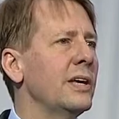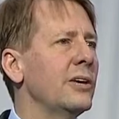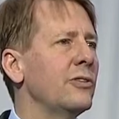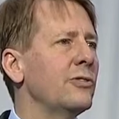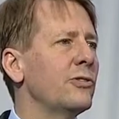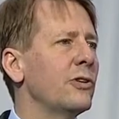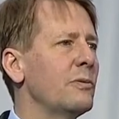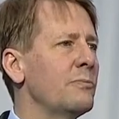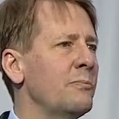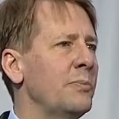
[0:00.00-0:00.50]

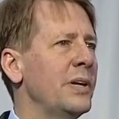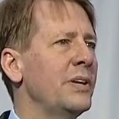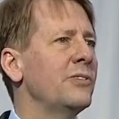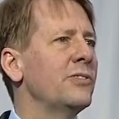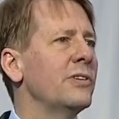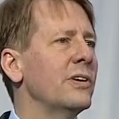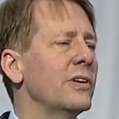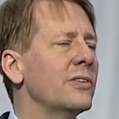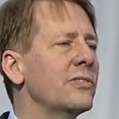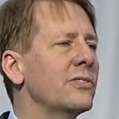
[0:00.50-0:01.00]
his
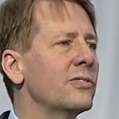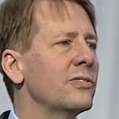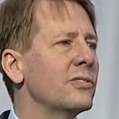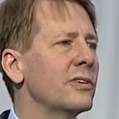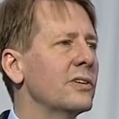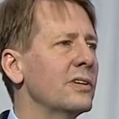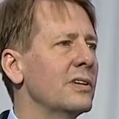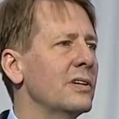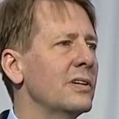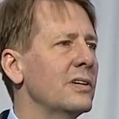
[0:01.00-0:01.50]

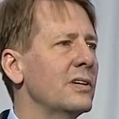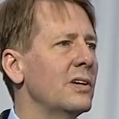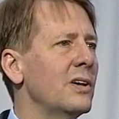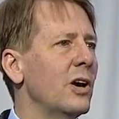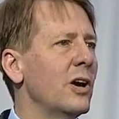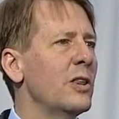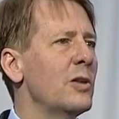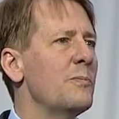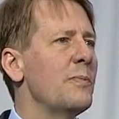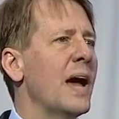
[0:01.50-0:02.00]
business
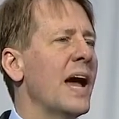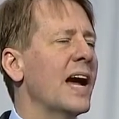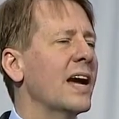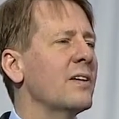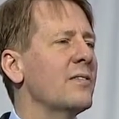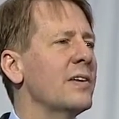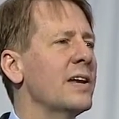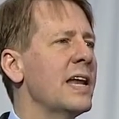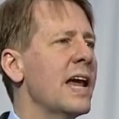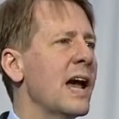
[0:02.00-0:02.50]
on the back
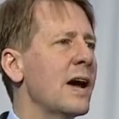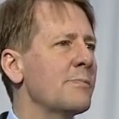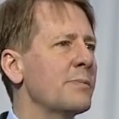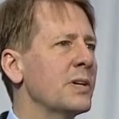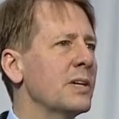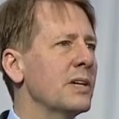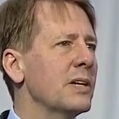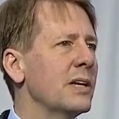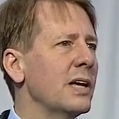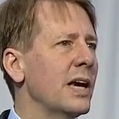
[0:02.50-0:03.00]
of a
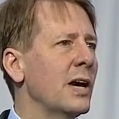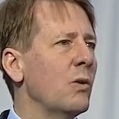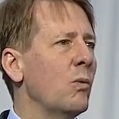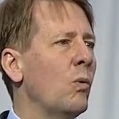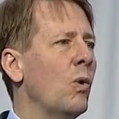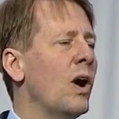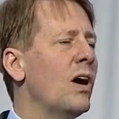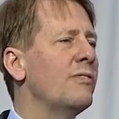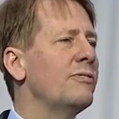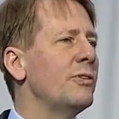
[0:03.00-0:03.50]
napkin at
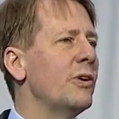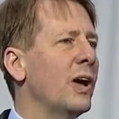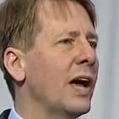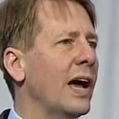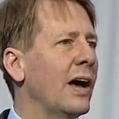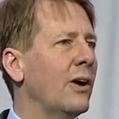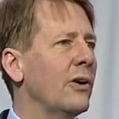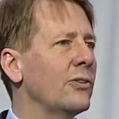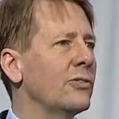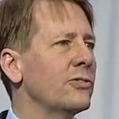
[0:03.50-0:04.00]
Waffle
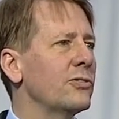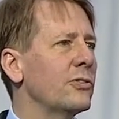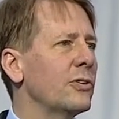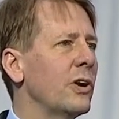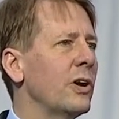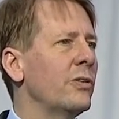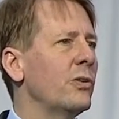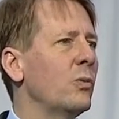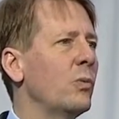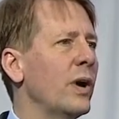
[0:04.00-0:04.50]
House
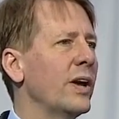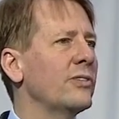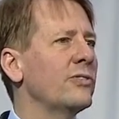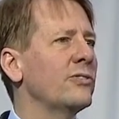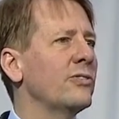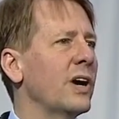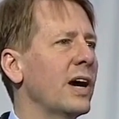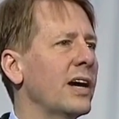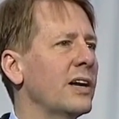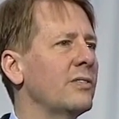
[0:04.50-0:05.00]
on the
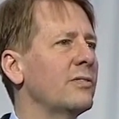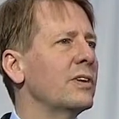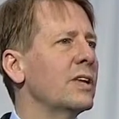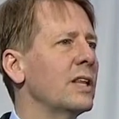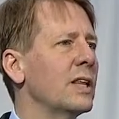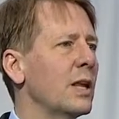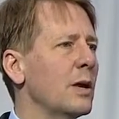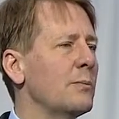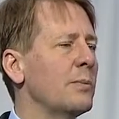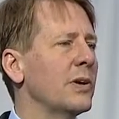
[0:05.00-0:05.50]
west side of
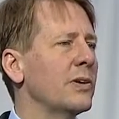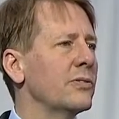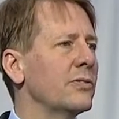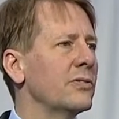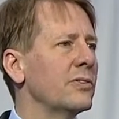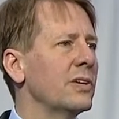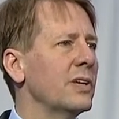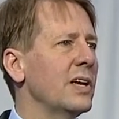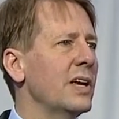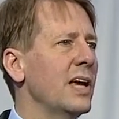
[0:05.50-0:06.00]

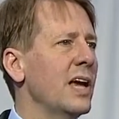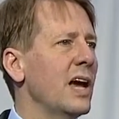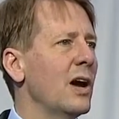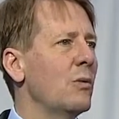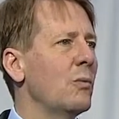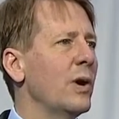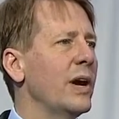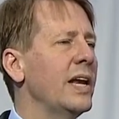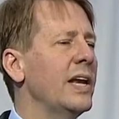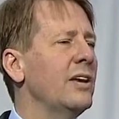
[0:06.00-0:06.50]
Columbus.
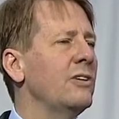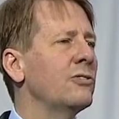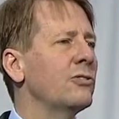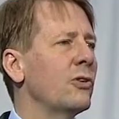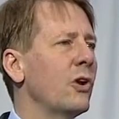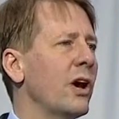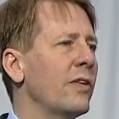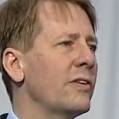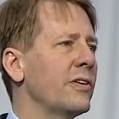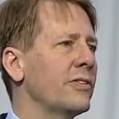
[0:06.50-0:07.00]
And when he
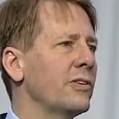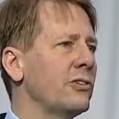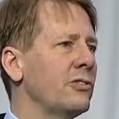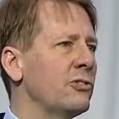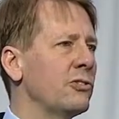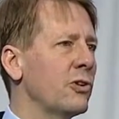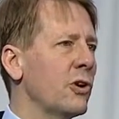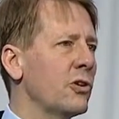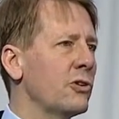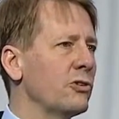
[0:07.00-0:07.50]
saw that this
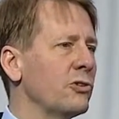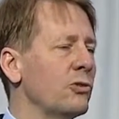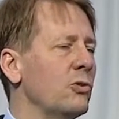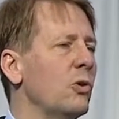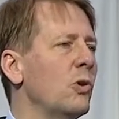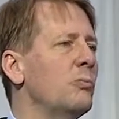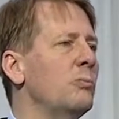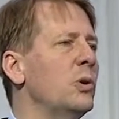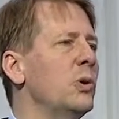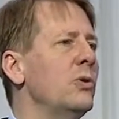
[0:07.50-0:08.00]
charter
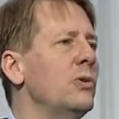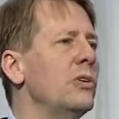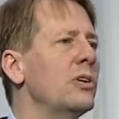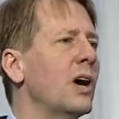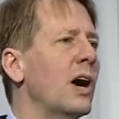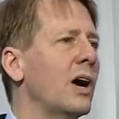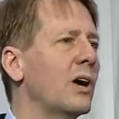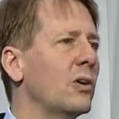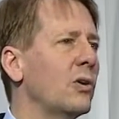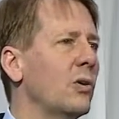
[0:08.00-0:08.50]
school
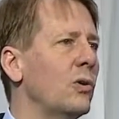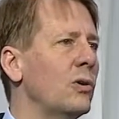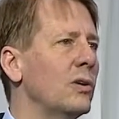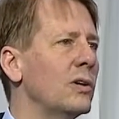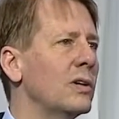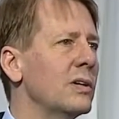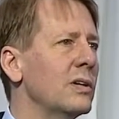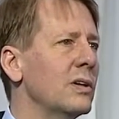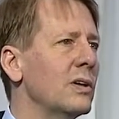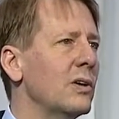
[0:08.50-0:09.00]
boondoggle
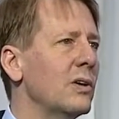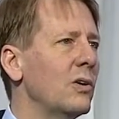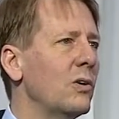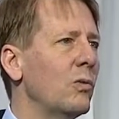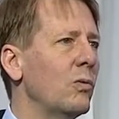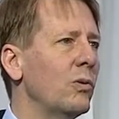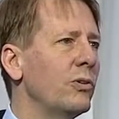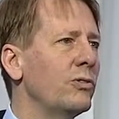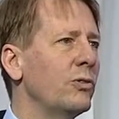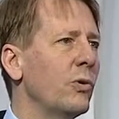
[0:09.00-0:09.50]

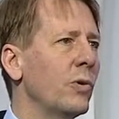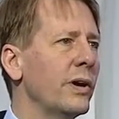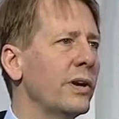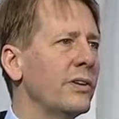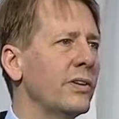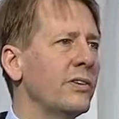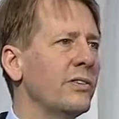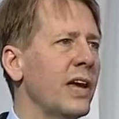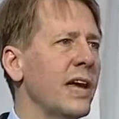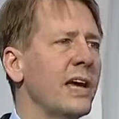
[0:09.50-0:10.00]
was going
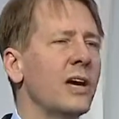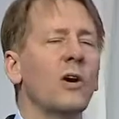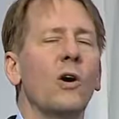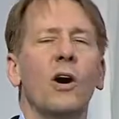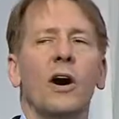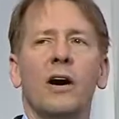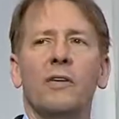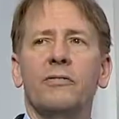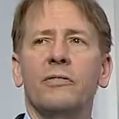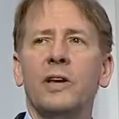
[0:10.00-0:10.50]
to take
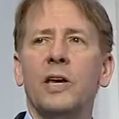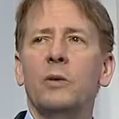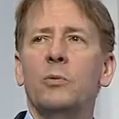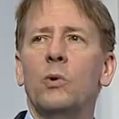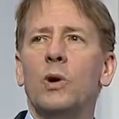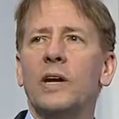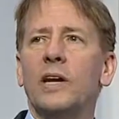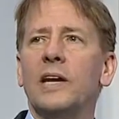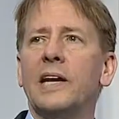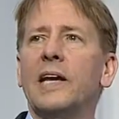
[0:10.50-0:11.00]
off, he
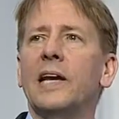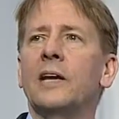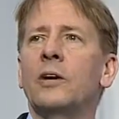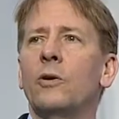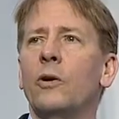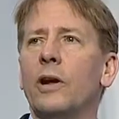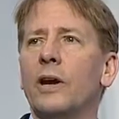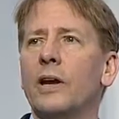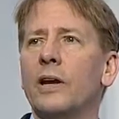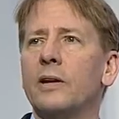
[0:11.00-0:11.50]
wanted in
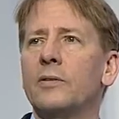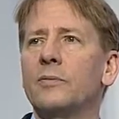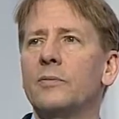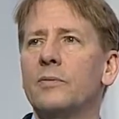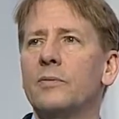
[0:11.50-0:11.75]
on it.